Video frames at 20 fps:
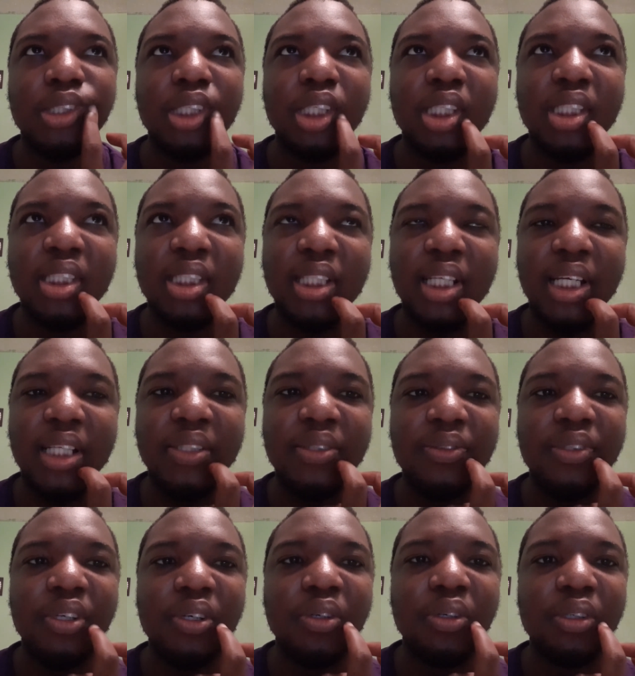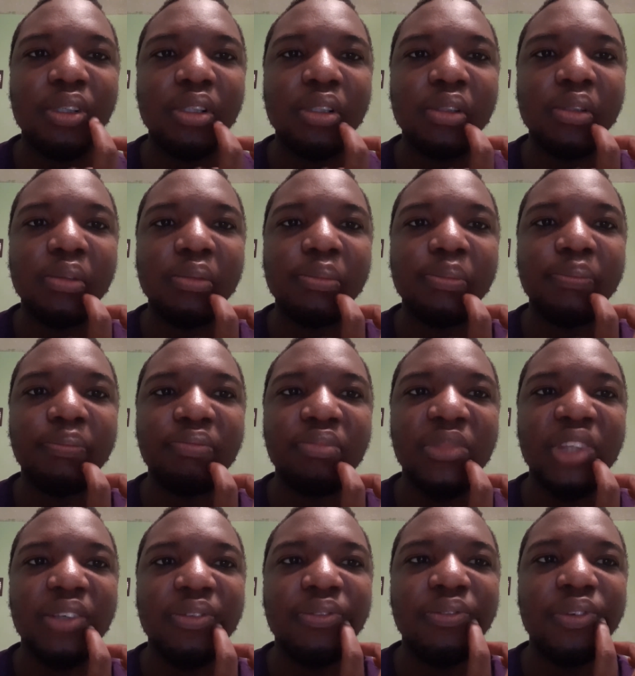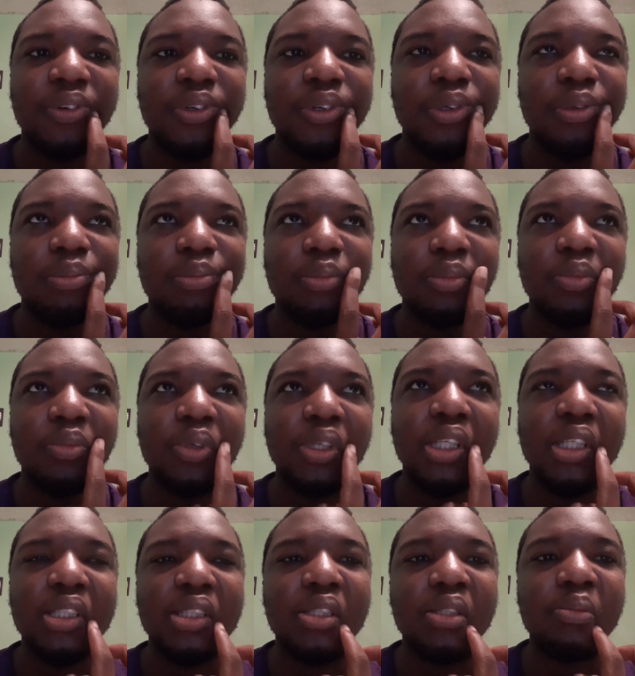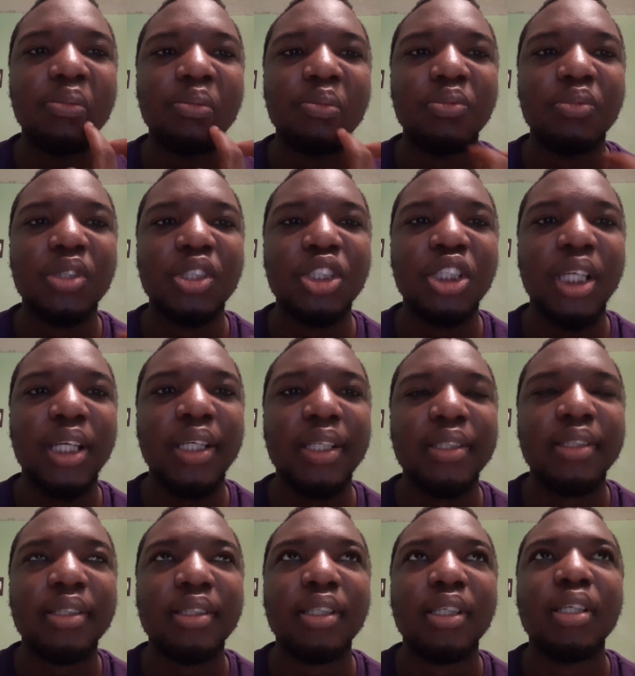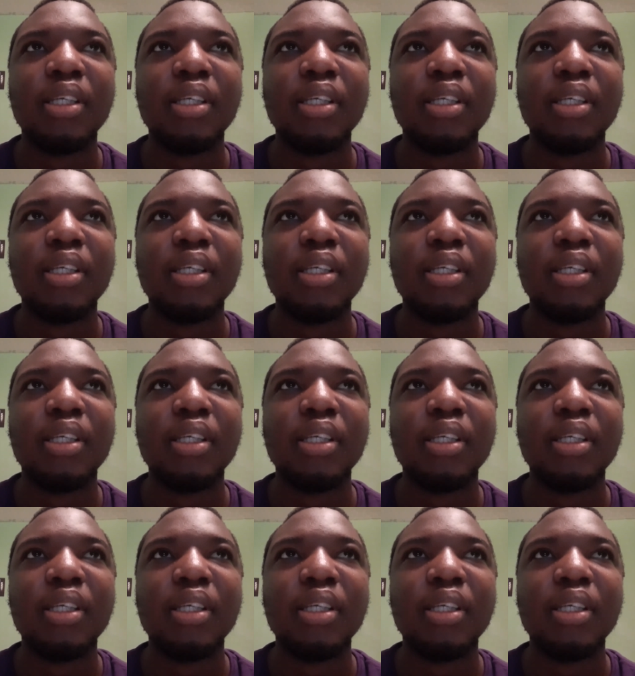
He stands tall, firm, with his giant